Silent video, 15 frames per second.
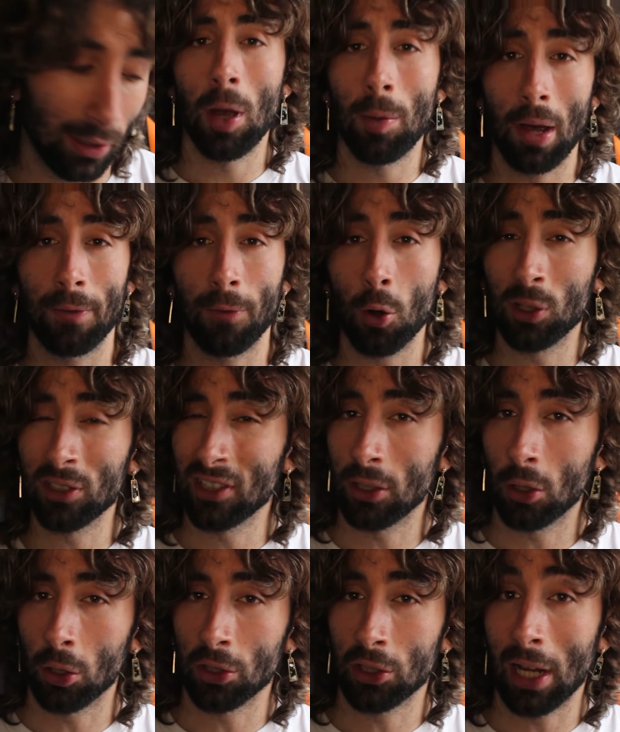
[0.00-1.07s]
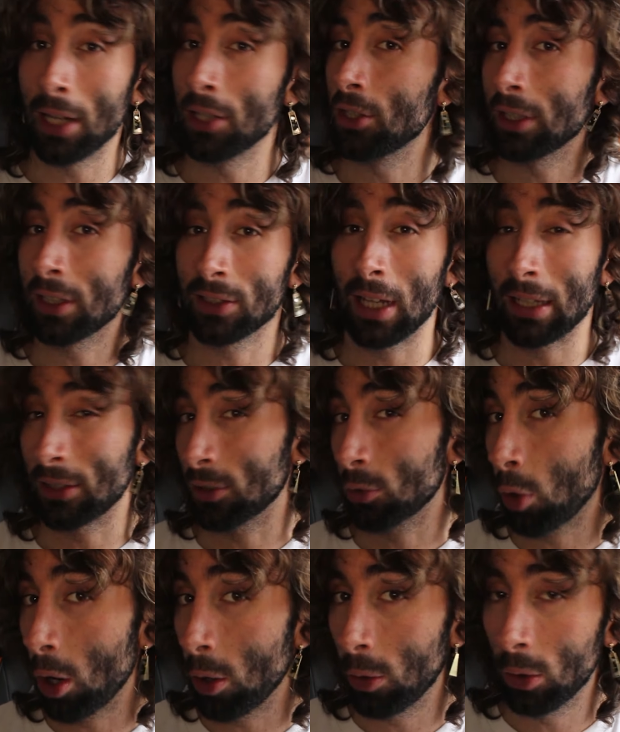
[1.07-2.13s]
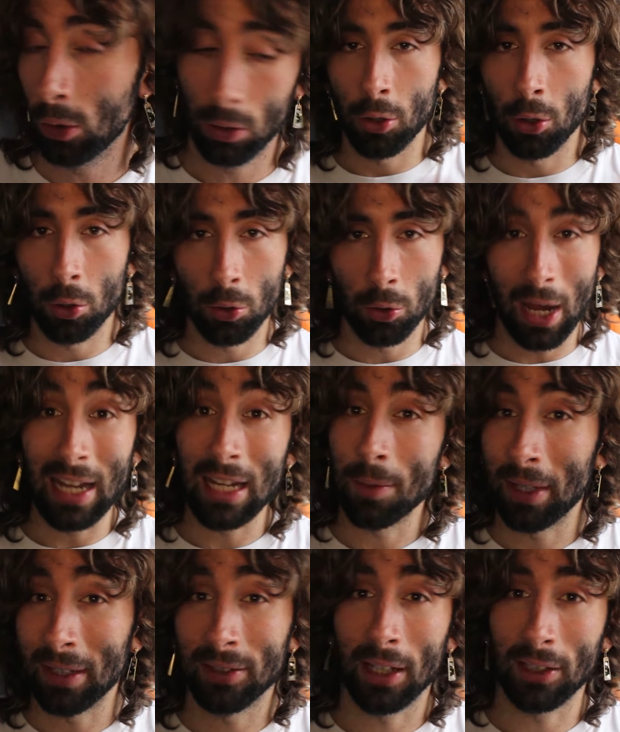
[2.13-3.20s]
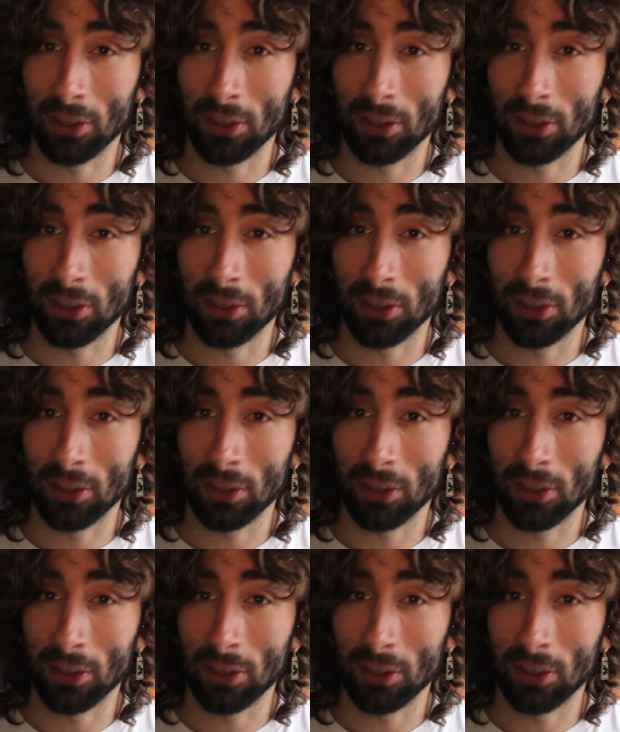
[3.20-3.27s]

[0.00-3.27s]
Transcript: whereby focusing on challenging the status quo through any means